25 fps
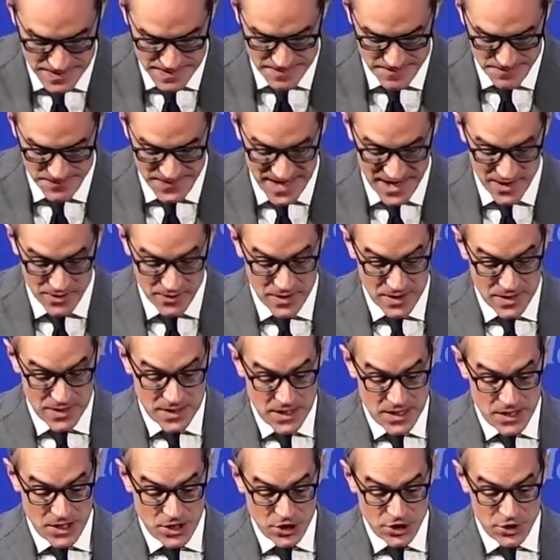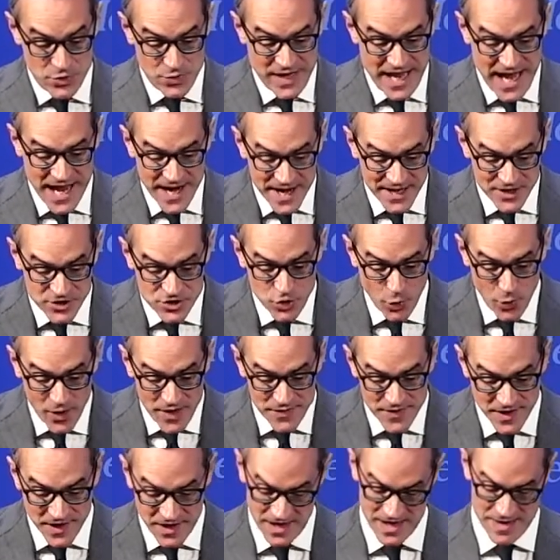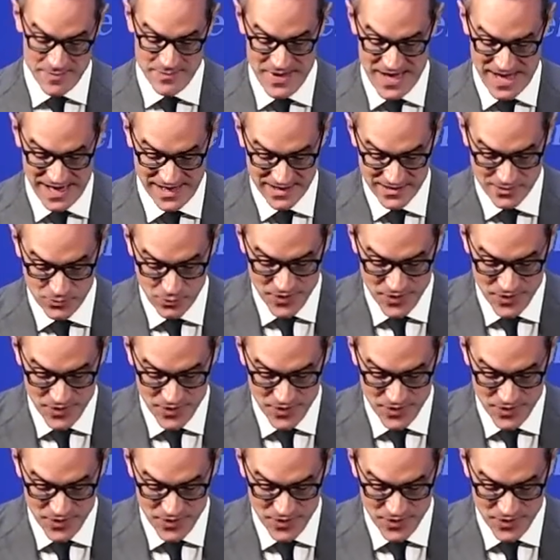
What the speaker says: Now, you cannot join the compact